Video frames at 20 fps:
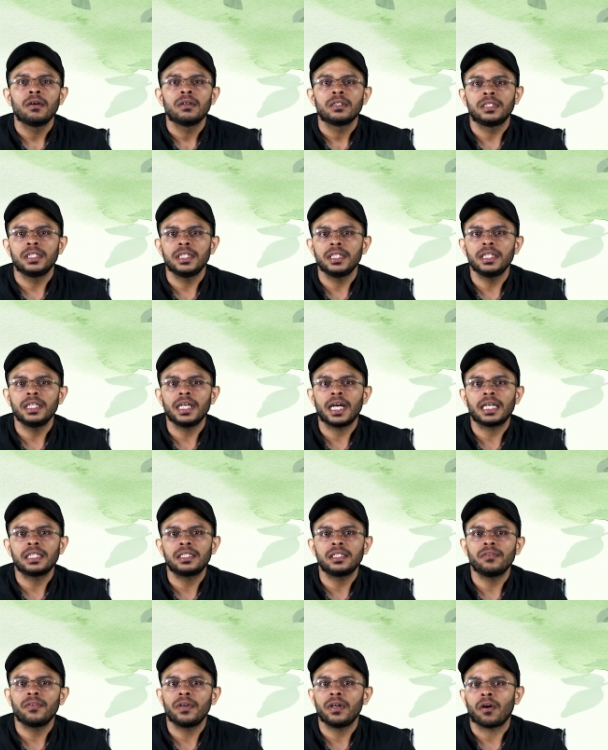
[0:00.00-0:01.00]

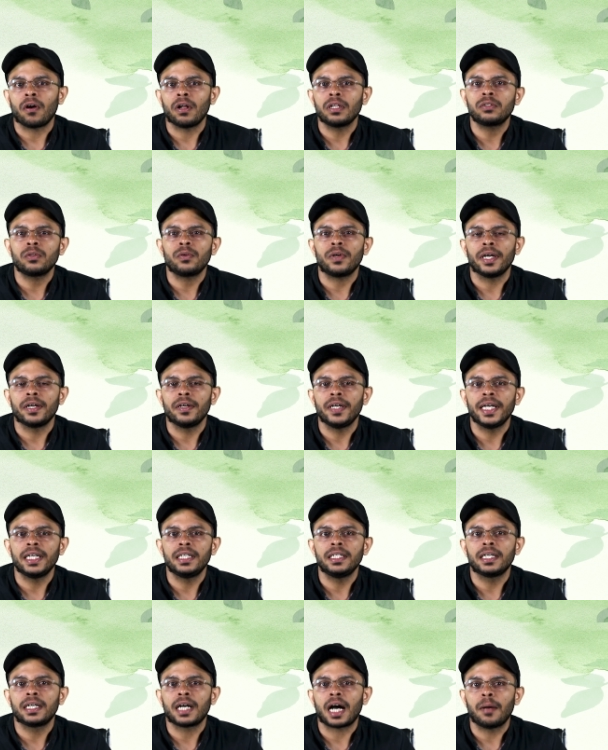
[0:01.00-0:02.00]
CERC will also
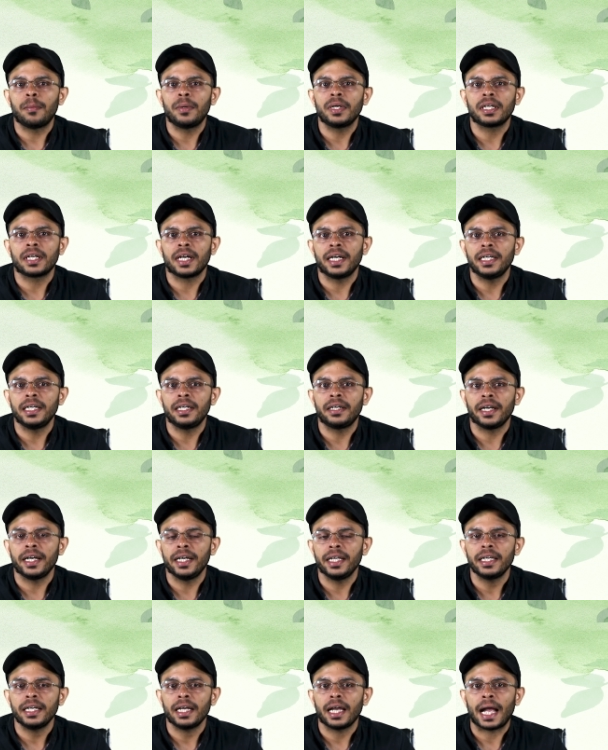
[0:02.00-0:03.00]
regulate the carbon credit
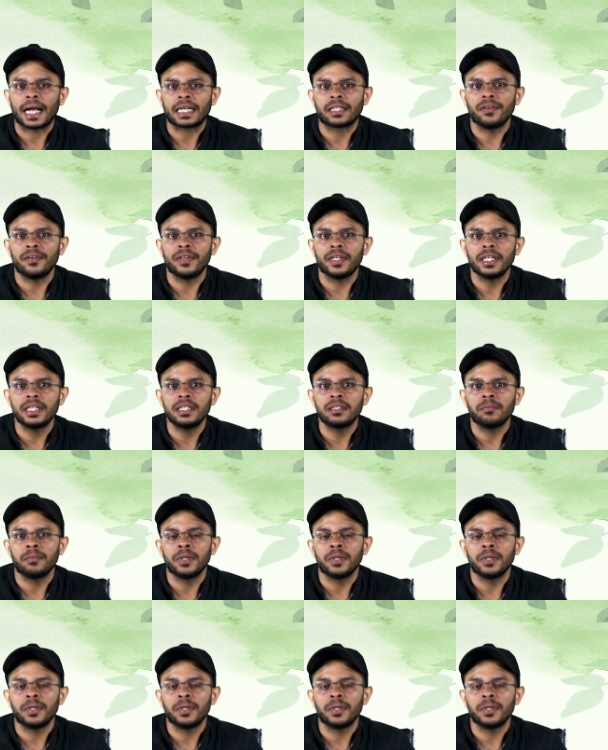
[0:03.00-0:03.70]
trading activities